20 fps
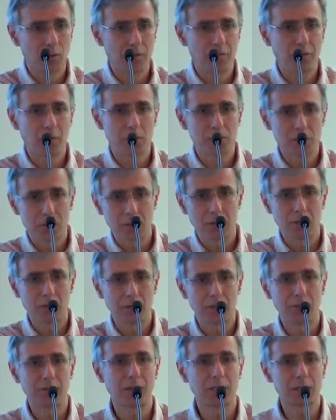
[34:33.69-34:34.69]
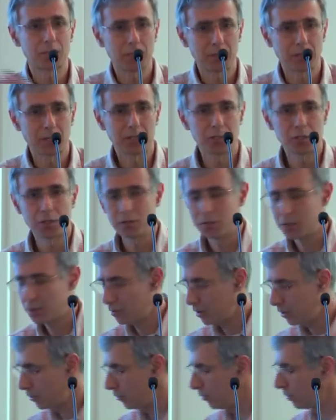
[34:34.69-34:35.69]
pharmaceutical effects, but they choose to
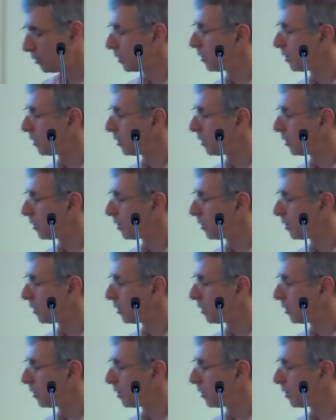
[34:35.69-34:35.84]
ignore